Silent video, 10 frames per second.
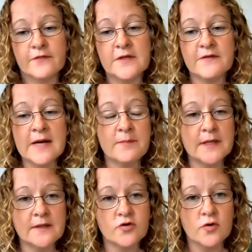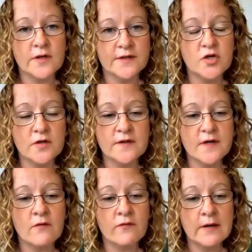developing stronger students
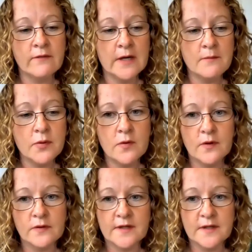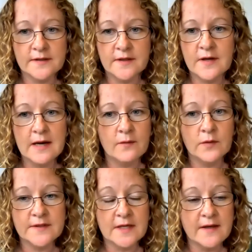are really, really important, Oksana. So yeah, I
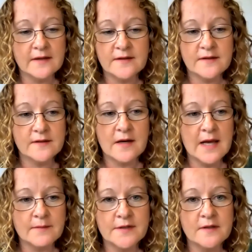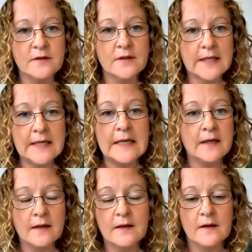would say that's an absolute key,
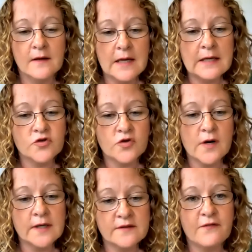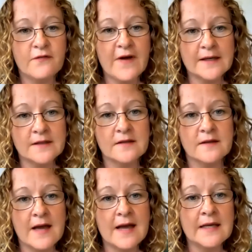and trying to factor
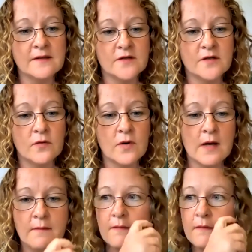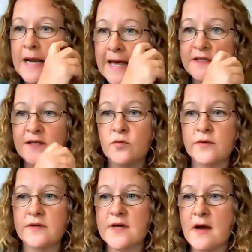that into a lesson all
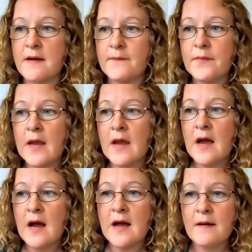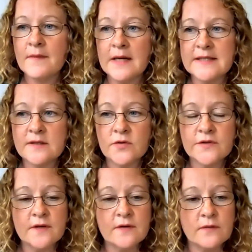the time. I did
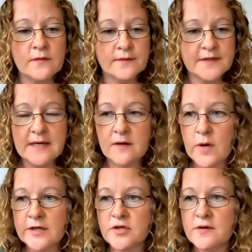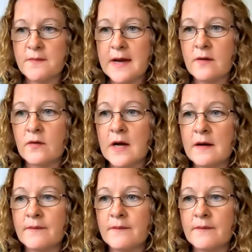also see a question about